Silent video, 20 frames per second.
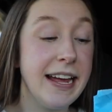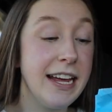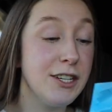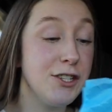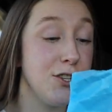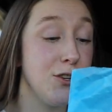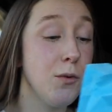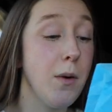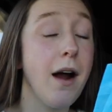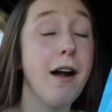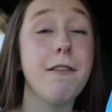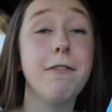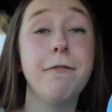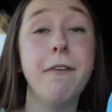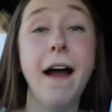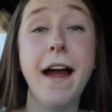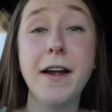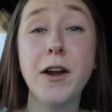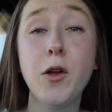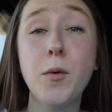it to our
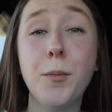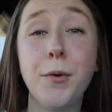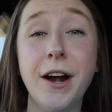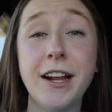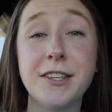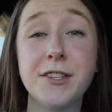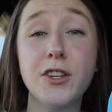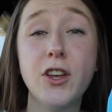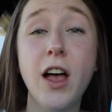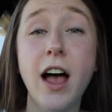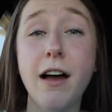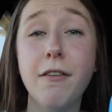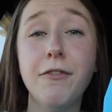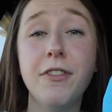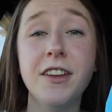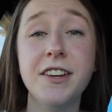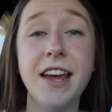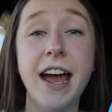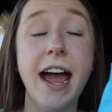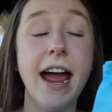final pretzel
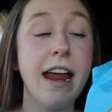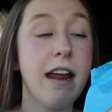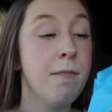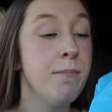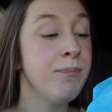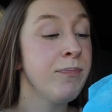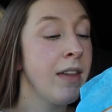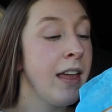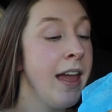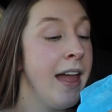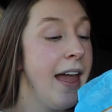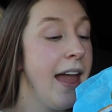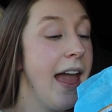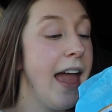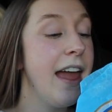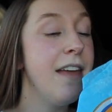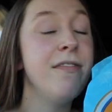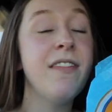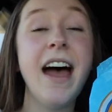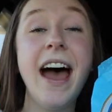of the day,
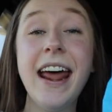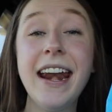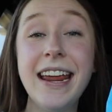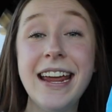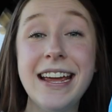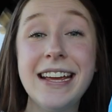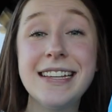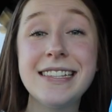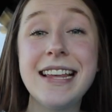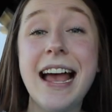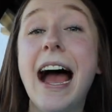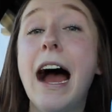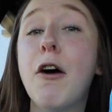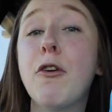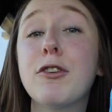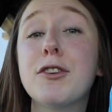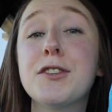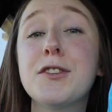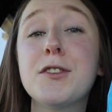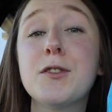and that is
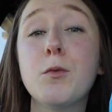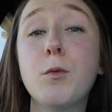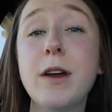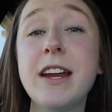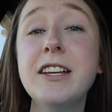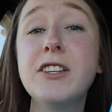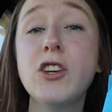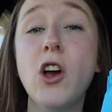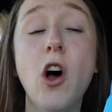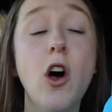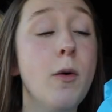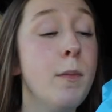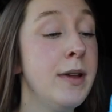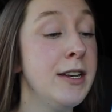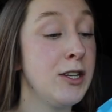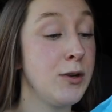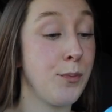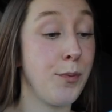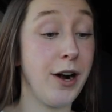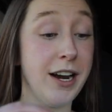our sweet
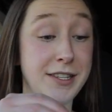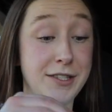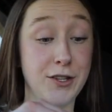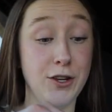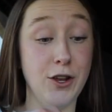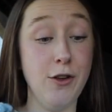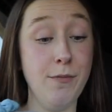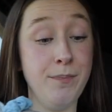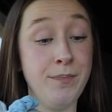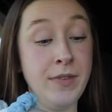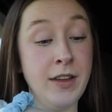almond pretzel.